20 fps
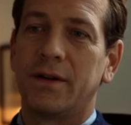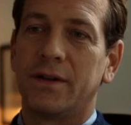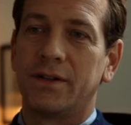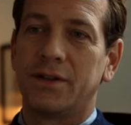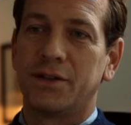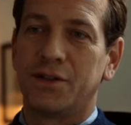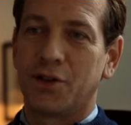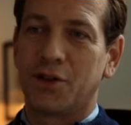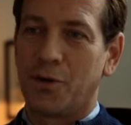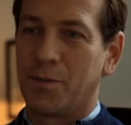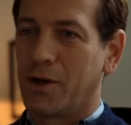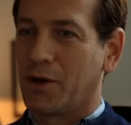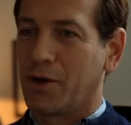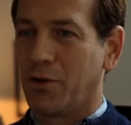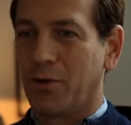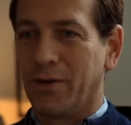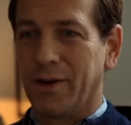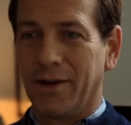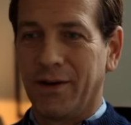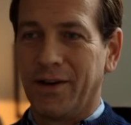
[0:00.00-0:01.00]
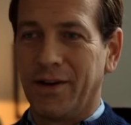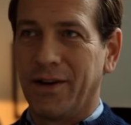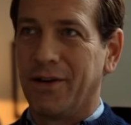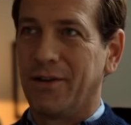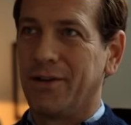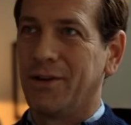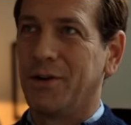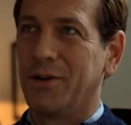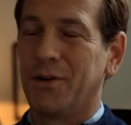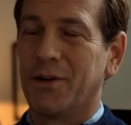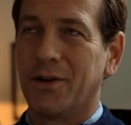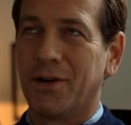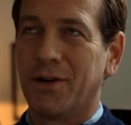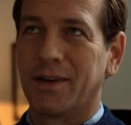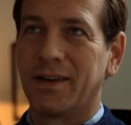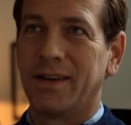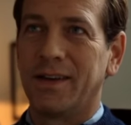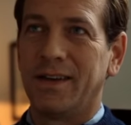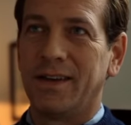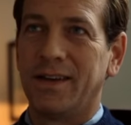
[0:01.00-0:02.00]
to start my career here in New
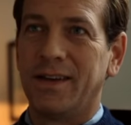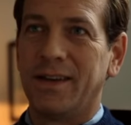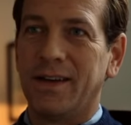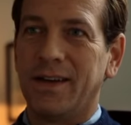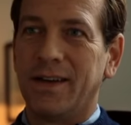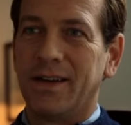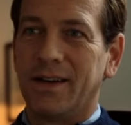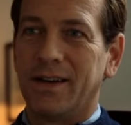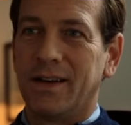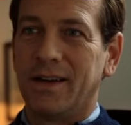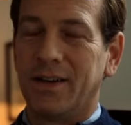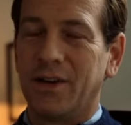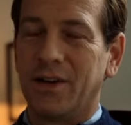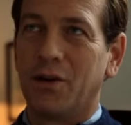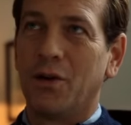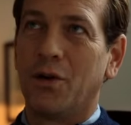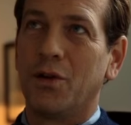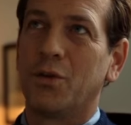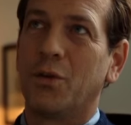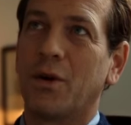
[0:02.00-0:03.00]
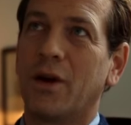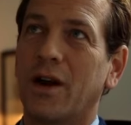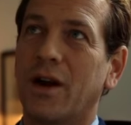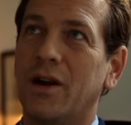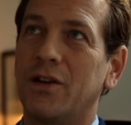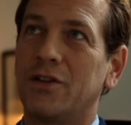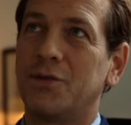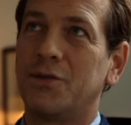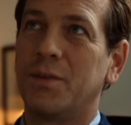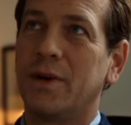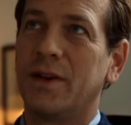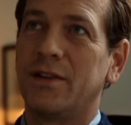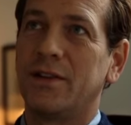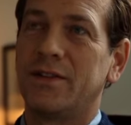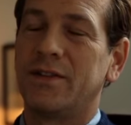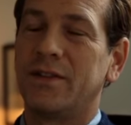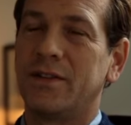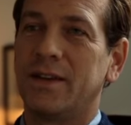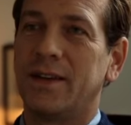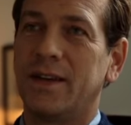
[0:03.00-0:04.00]
York and in an old warehouse space.